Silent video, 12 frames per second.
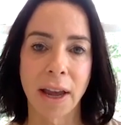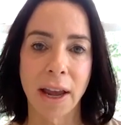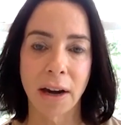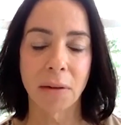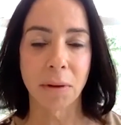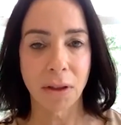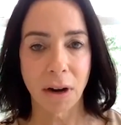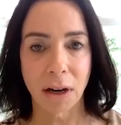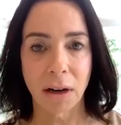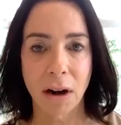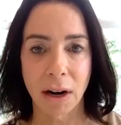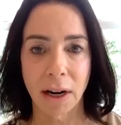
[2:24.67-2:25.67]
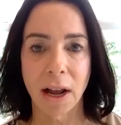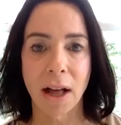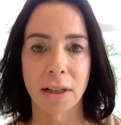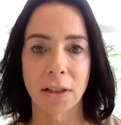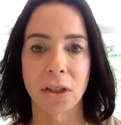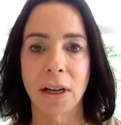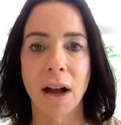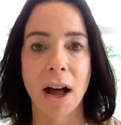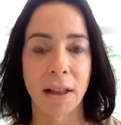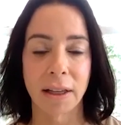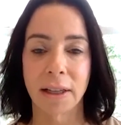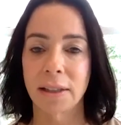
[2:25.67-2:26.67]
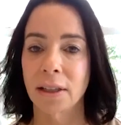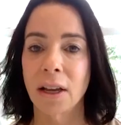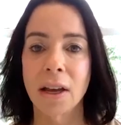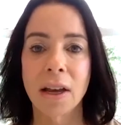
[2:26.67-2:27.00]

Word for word: care with our cardiology colleagues,